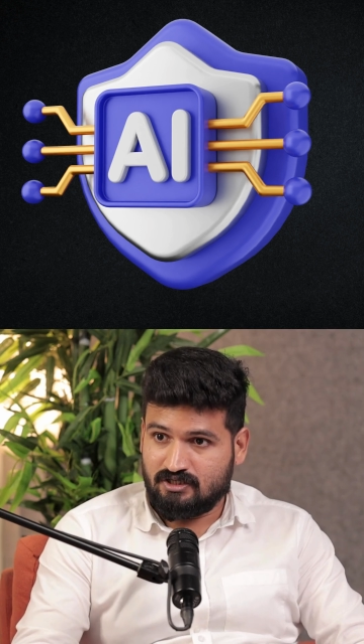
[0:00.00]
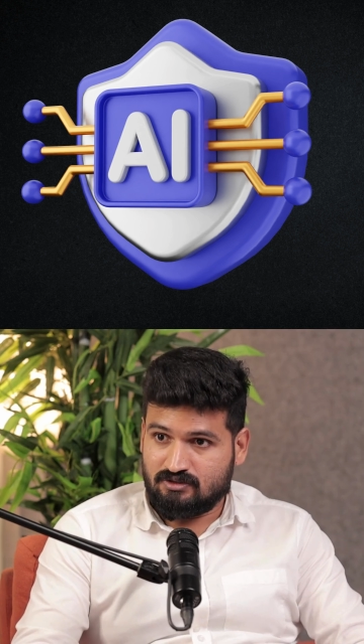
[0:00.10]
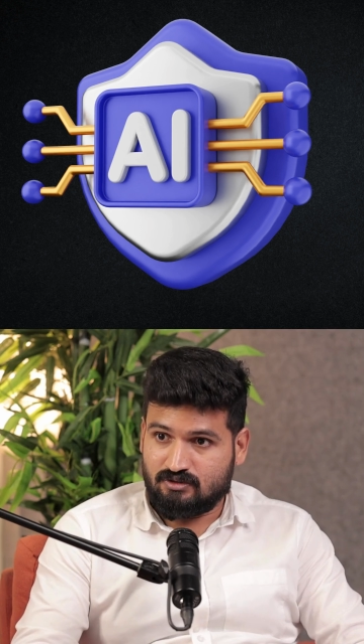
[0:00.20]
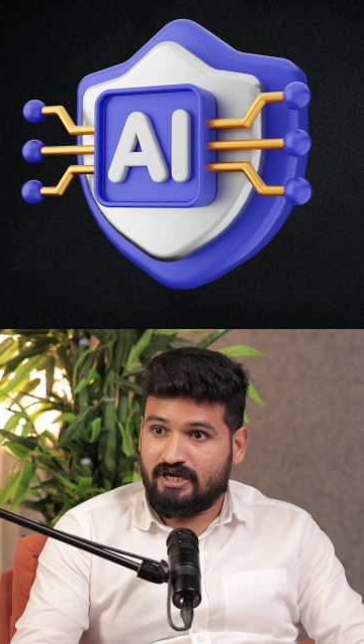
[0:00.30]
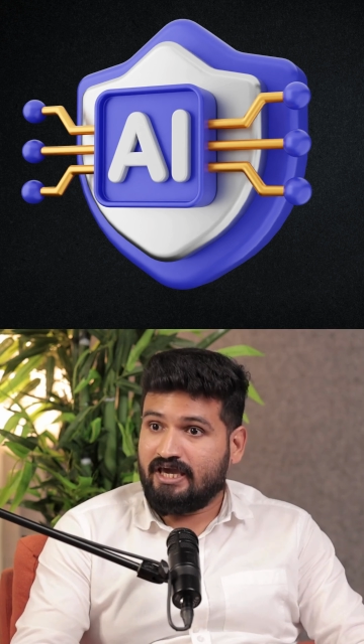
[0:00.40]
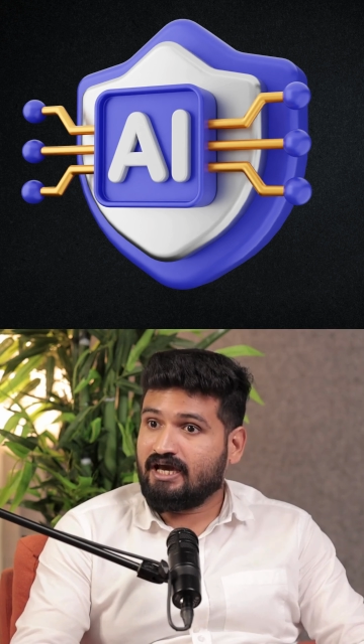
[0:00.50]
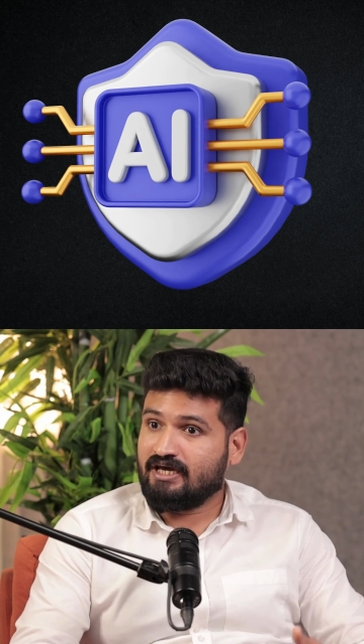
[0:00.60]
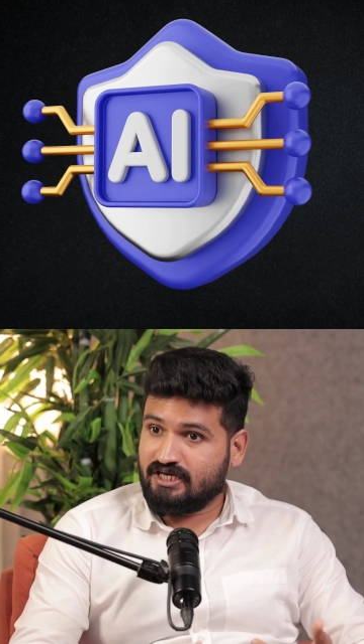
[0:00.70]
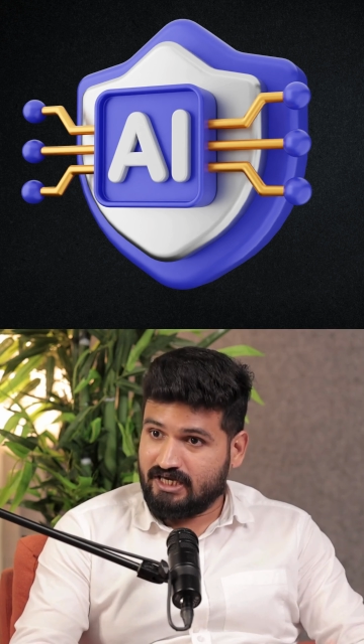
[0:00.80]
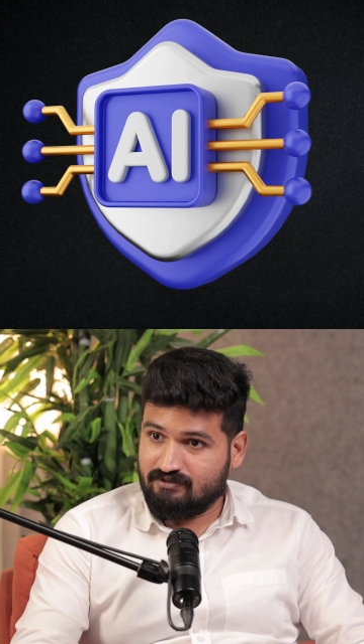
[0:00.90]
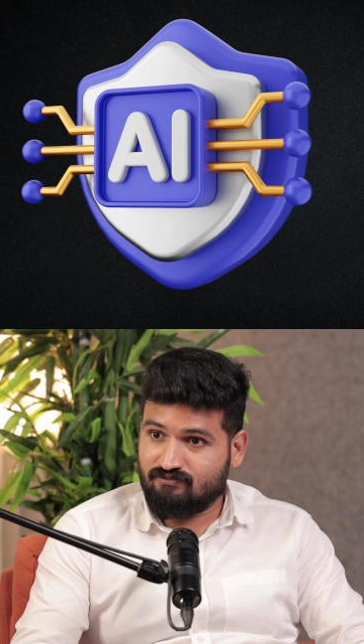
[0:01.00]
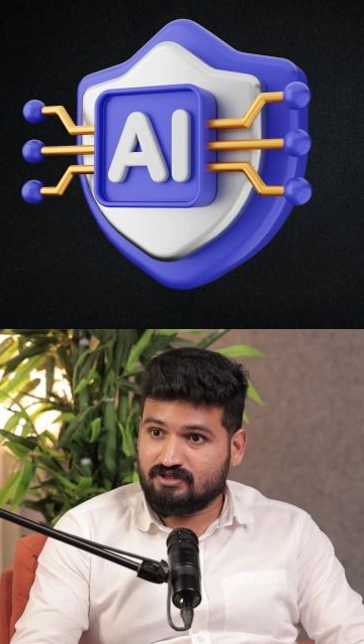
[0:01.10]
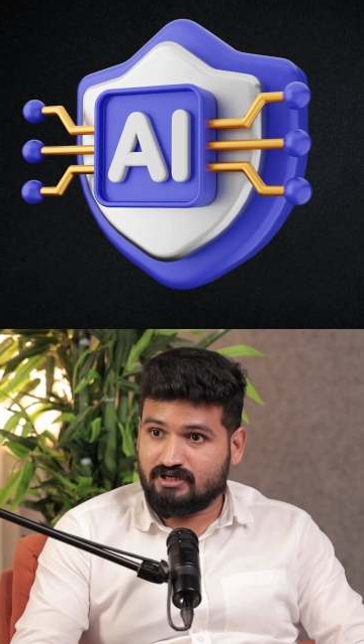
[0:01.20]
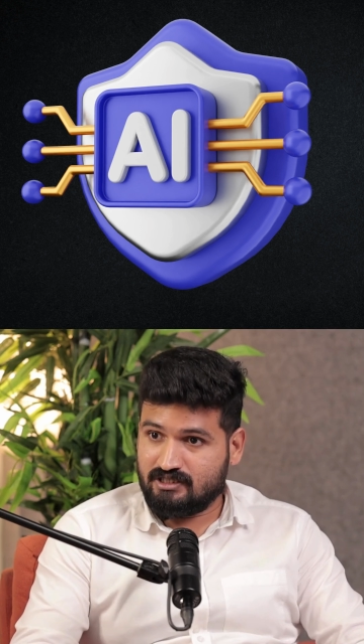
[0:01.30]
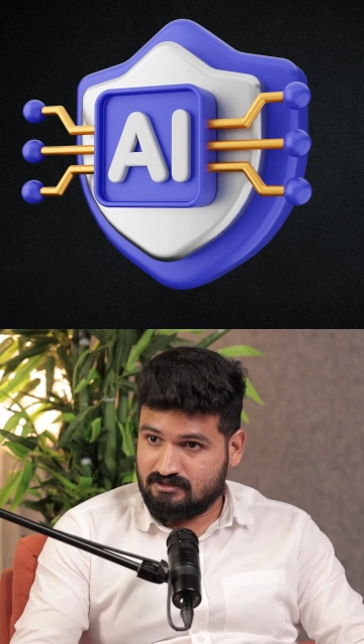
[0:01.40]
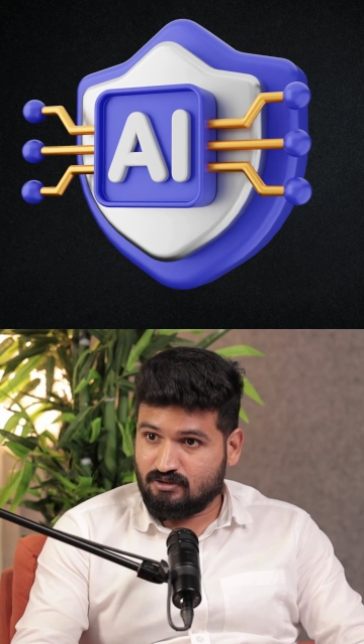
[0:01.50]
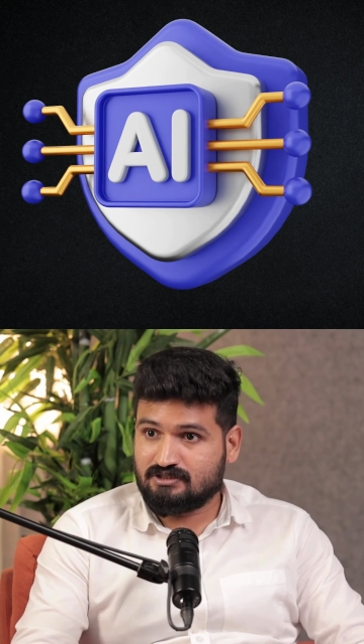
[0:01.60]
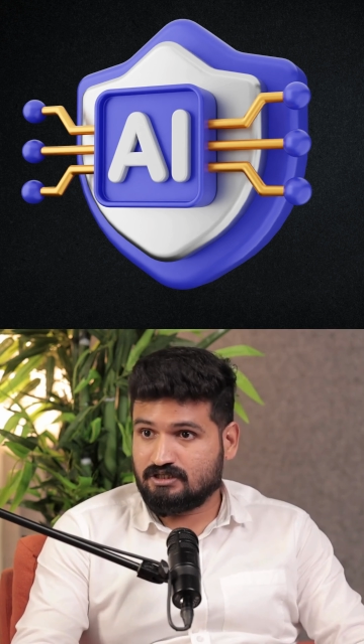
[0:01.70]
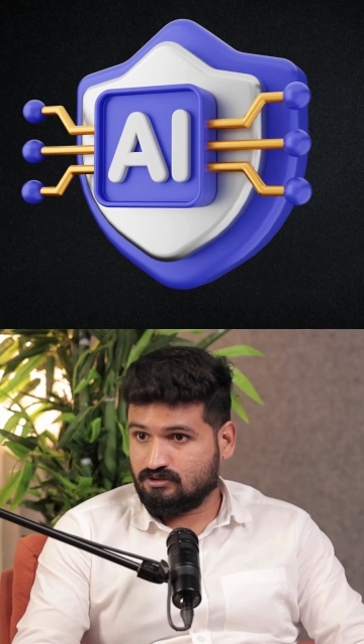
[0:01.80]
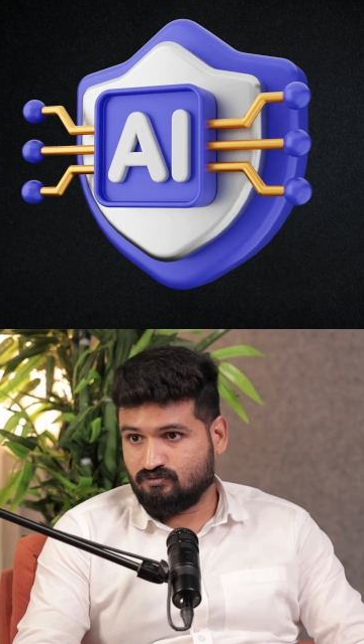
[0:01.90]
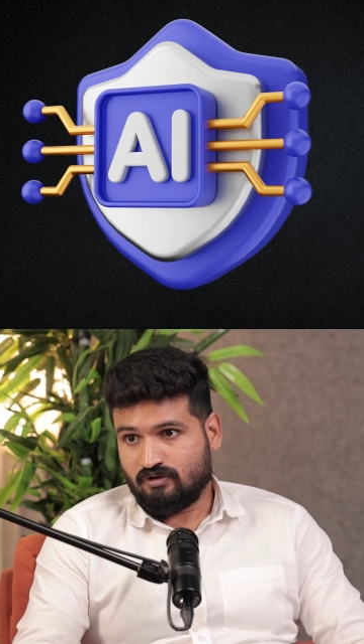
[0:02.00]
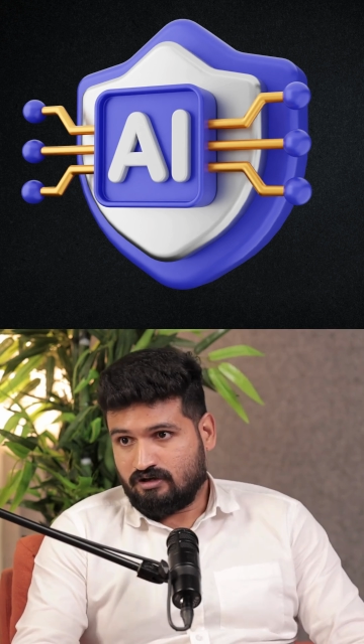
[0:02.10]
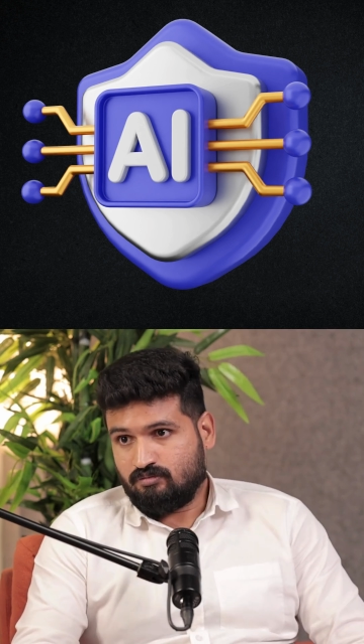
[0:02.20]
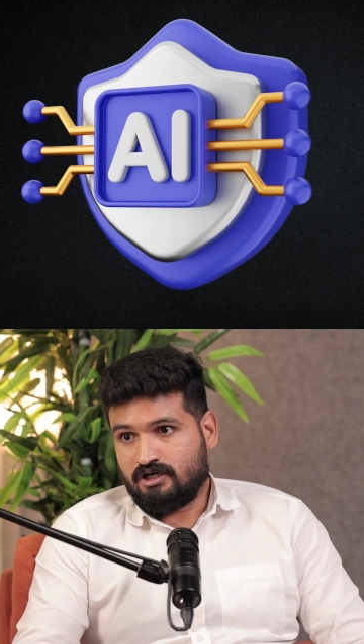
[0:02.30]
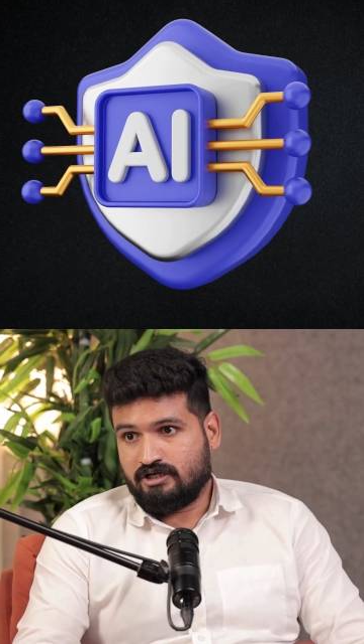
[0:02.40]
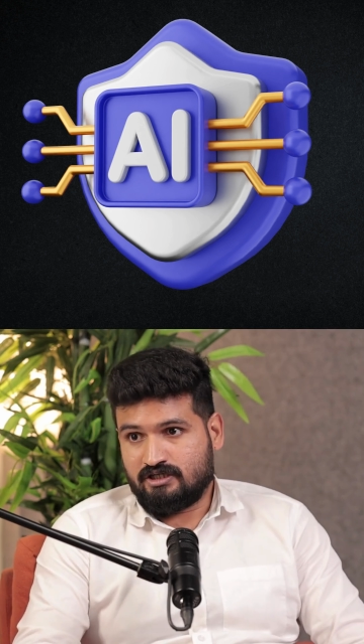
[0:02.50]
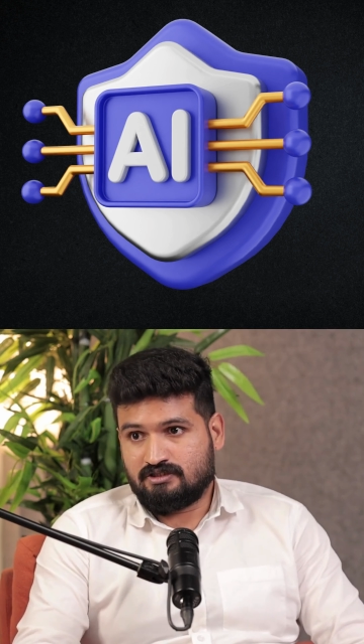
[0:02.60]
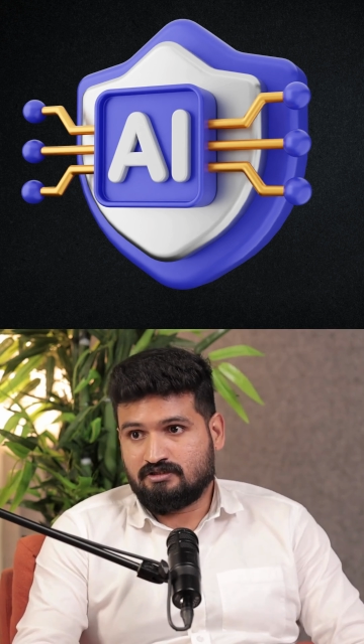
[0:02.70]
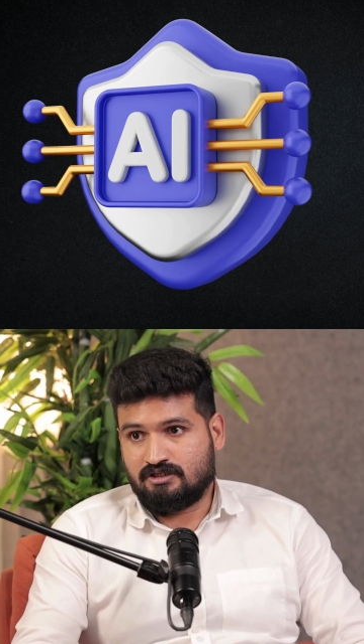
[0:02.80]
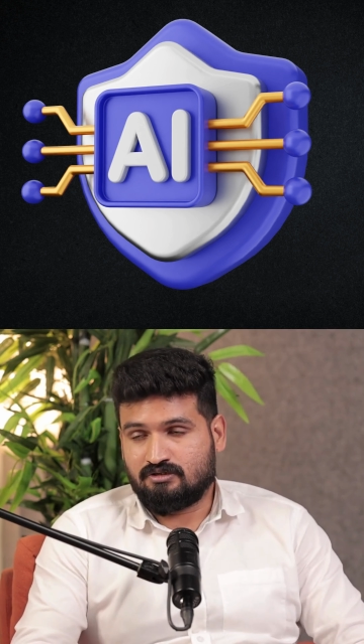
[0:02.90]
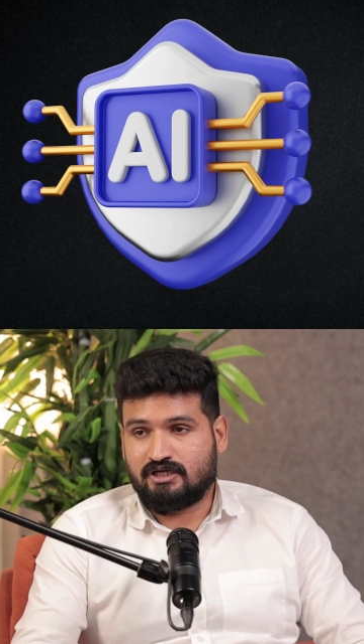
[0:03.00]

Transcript: So AI came with its own set of vulnerabilities,